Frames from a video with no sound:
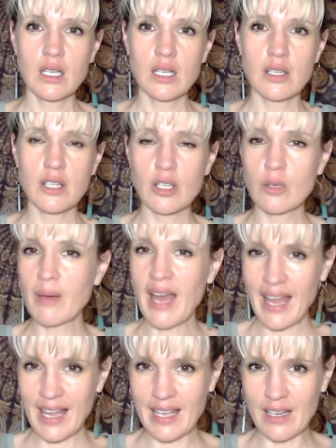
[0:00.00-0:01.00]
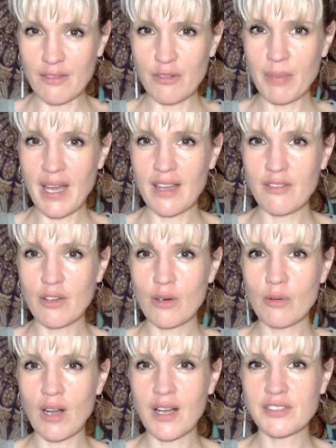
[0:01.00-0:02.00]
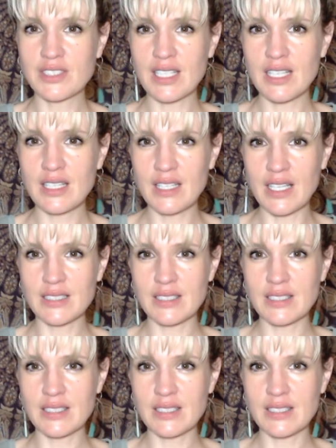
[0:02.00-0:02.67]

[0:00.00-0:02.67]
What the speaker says: that you behave. Behavior arrives in this.